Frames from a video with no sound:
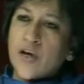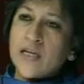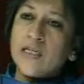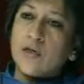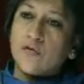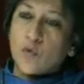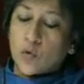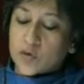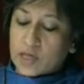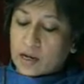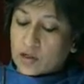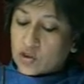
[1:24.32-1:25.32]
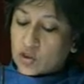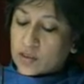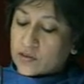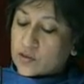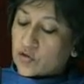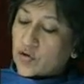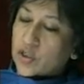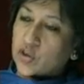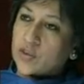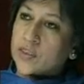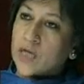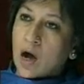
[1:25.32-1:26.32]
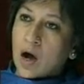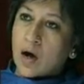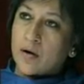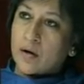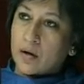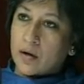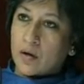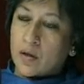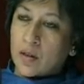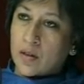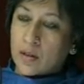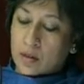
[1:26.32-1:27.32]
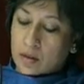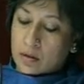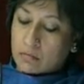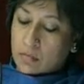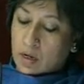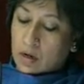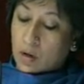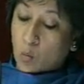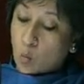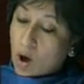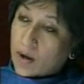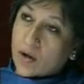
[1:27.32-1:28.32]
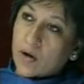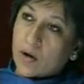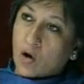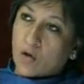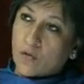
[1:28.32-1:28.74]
for India, of course, energy considerations are one